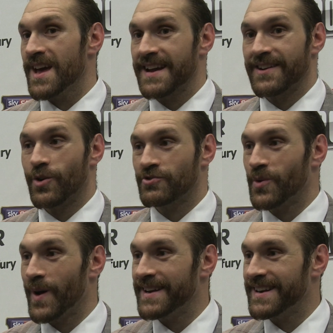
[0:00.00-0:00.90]
Yeah, he looked
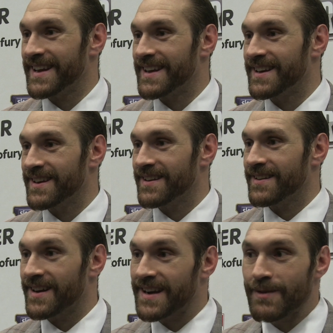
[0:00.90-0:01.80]
away, didn't he?
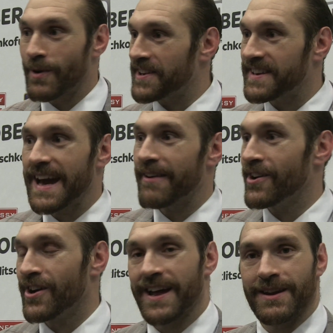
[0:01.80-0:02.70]
And I wanted to carry on.